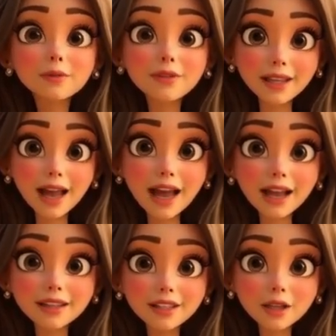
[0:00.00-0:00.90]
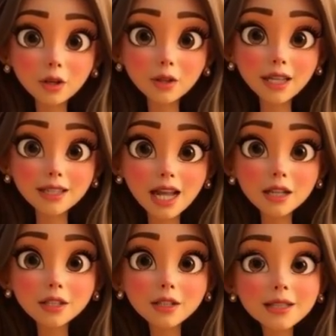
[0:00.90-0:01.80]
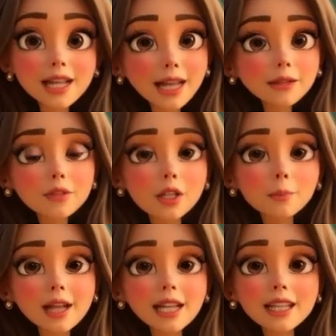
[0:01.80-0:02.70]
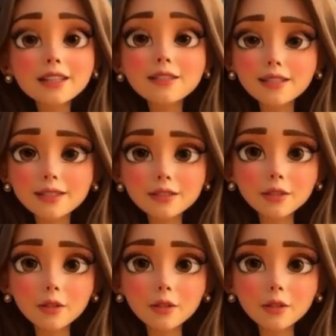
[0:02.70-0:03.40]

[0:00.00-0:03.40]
Next, you need to understand verb tense.